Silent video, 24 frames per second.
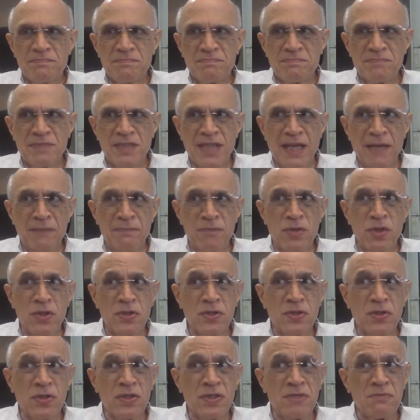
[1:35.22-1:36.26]
but I'm not
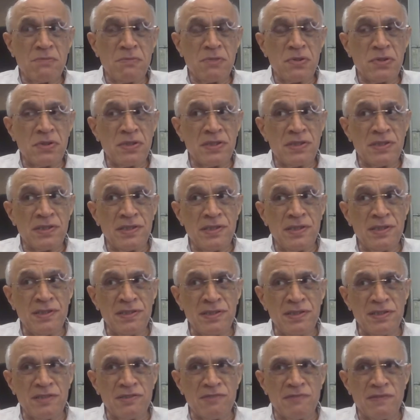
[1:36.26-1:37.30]
talking about the
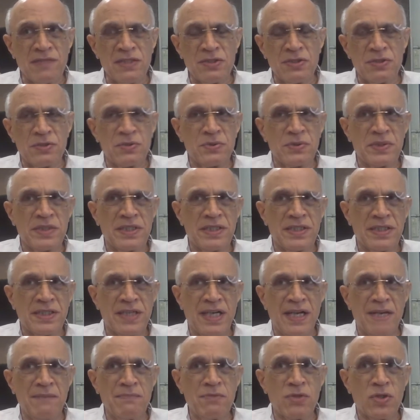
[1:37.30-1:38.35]
reasons why you're doing it.
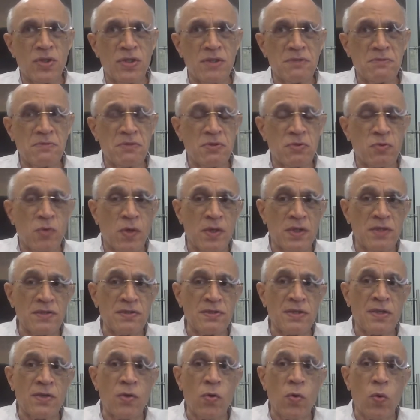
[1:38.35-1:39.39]
I am talking about what is
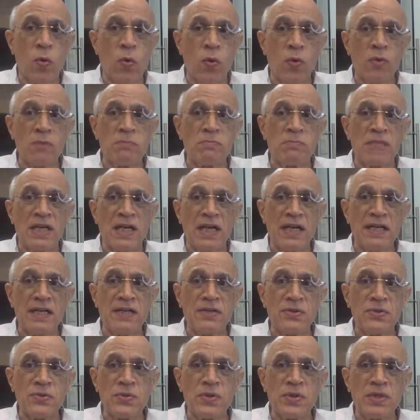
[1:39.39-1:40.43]
the goal
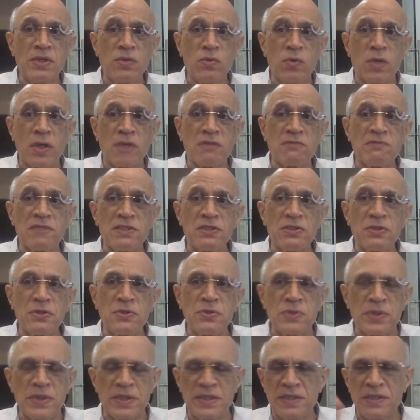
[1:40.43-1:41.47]
behind doing whatever you're
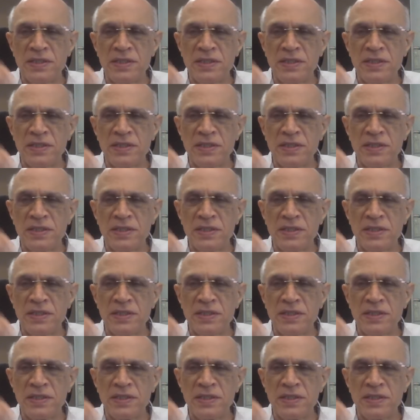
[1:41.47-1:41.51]
doing.